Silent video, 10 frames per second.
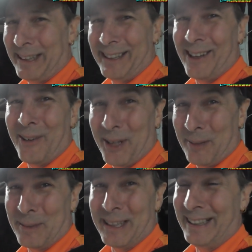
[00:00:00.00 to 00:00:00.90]
of years older
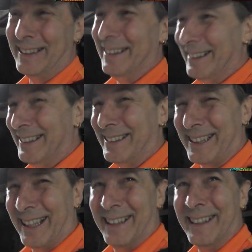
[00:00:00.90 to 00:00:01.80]
than me,
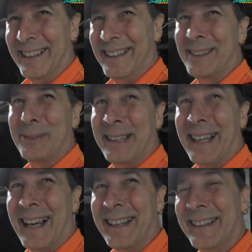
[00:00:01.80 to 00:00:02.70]
so it's pretty
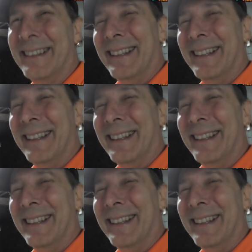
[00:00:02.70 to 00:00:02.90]
hard to,